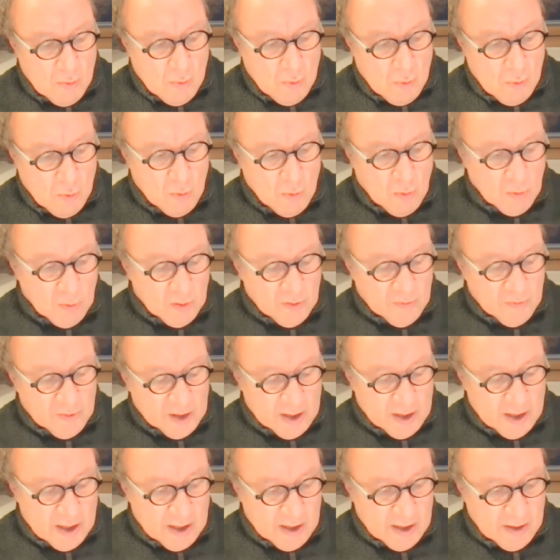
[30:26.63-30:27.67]
all of
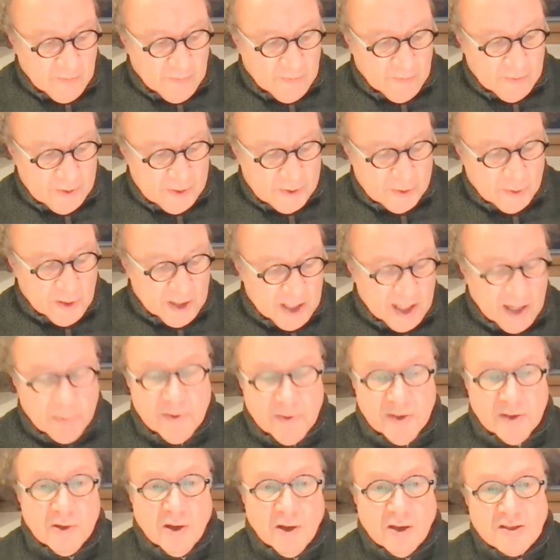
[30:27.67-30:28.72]
the kind of joining up of
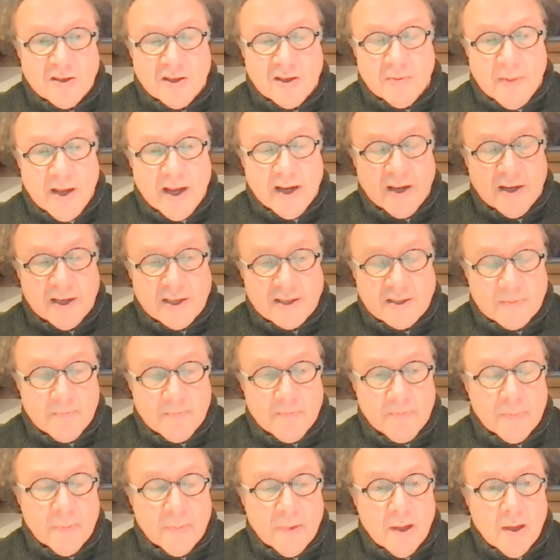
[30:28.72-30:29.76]
the dots of the mechanism,
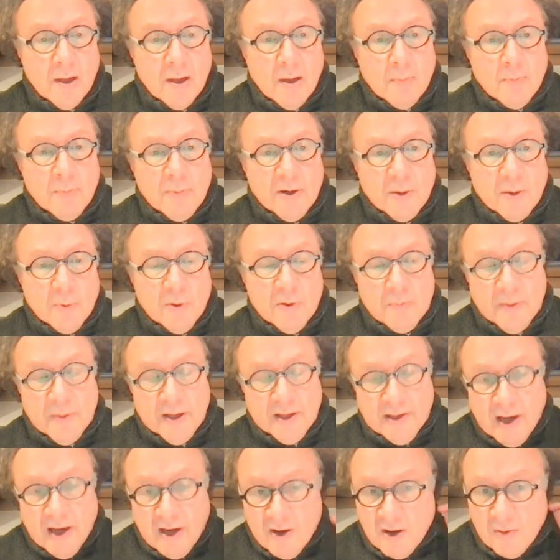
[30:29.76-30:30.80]
but it wouldn't be
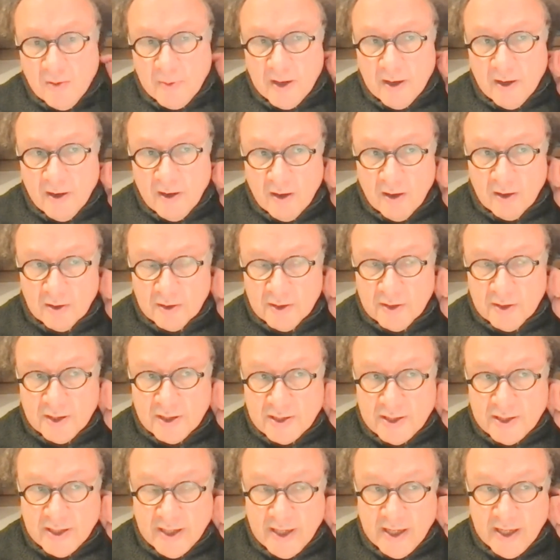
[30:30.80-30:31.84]
terribly hard to
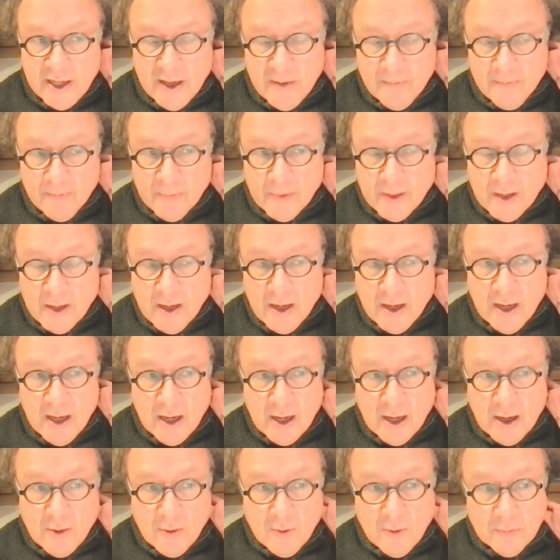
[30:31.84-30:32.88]
see
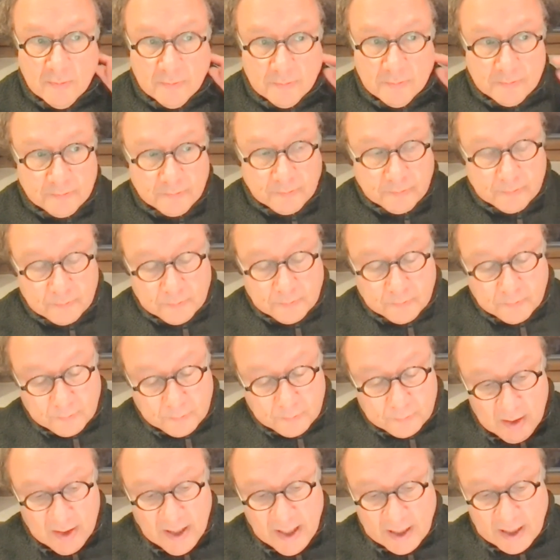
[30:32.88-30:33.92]
how
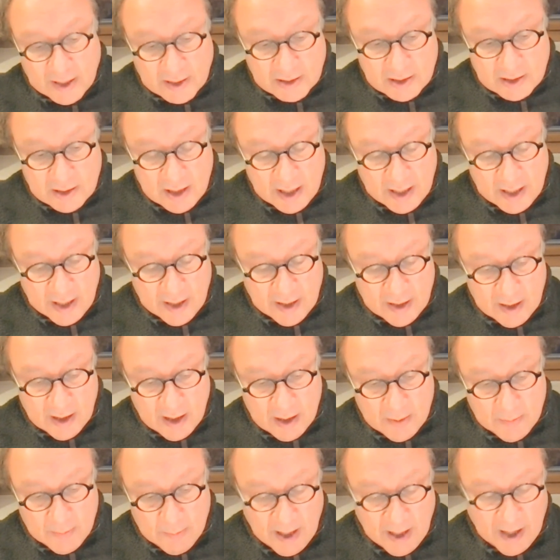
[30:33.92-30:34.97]
things like
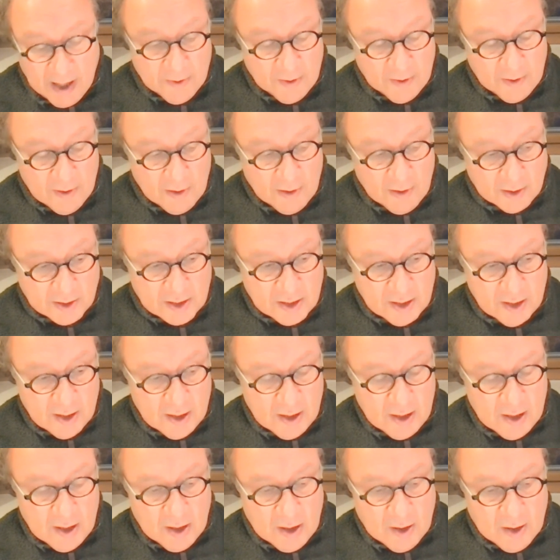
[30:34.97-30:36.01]
microclots
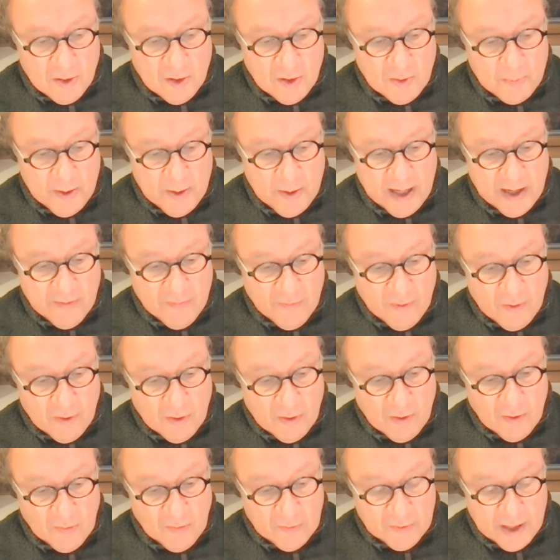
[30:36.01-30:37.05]
could be
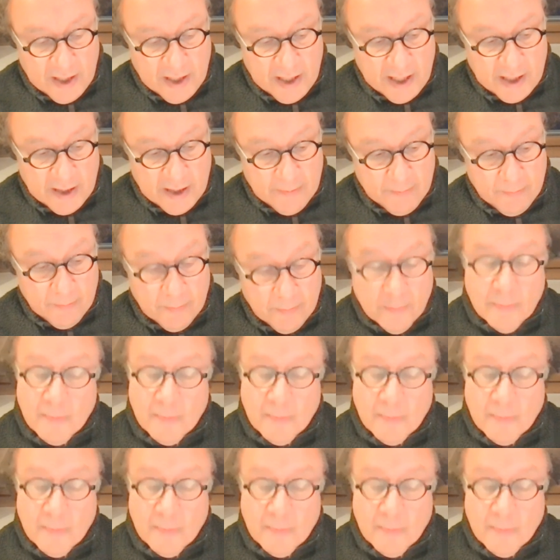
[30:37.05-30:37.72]
involved in